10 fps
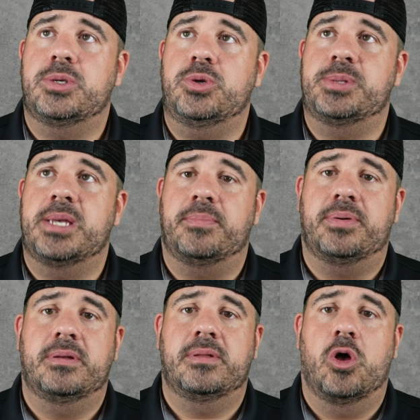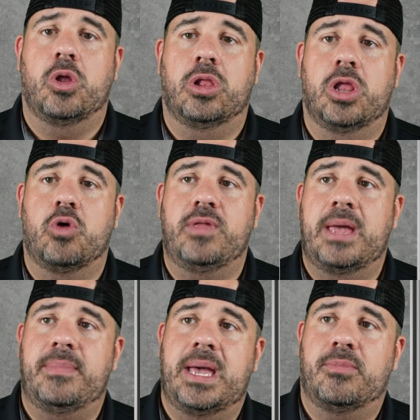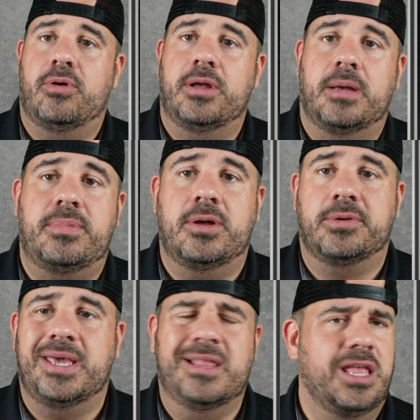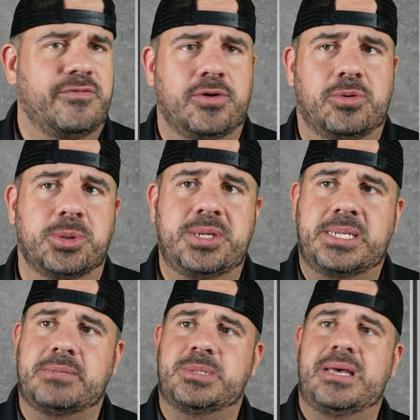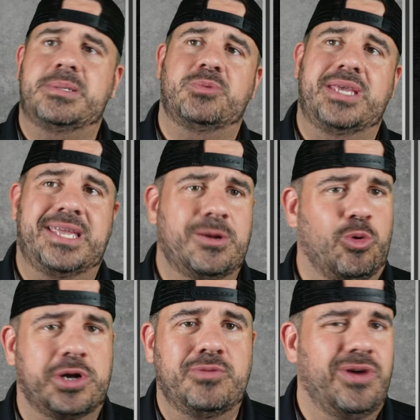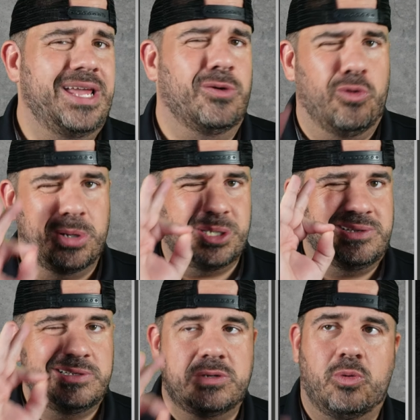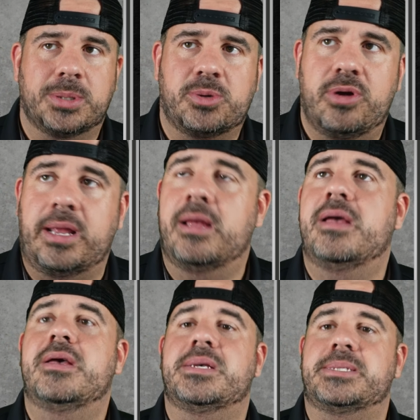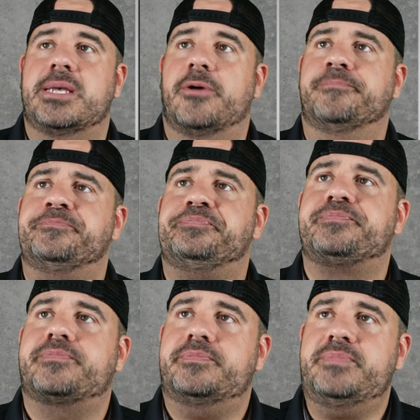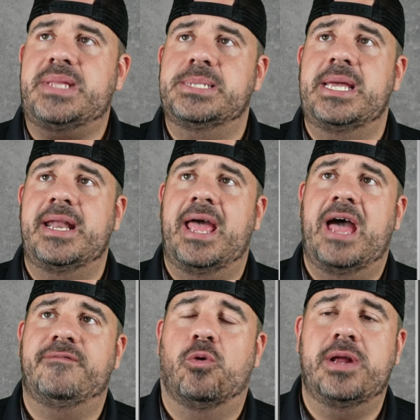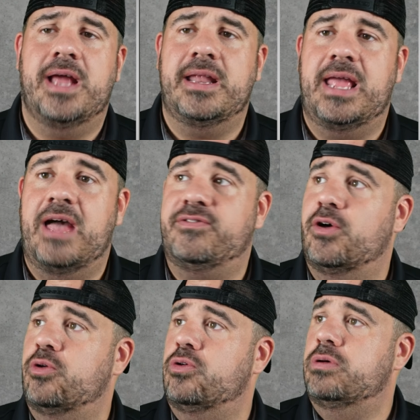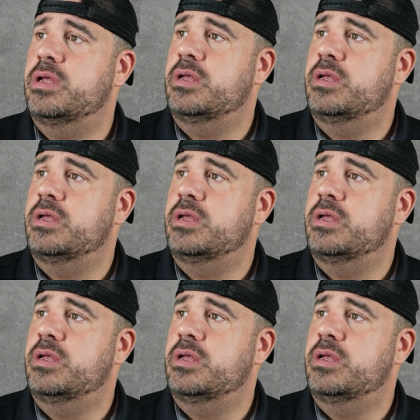UTEP. Oh, load that bad boy up. Okay, love Google Sheets. Sometimes when you get it working right, it works great. So 10.5, 49.5 total.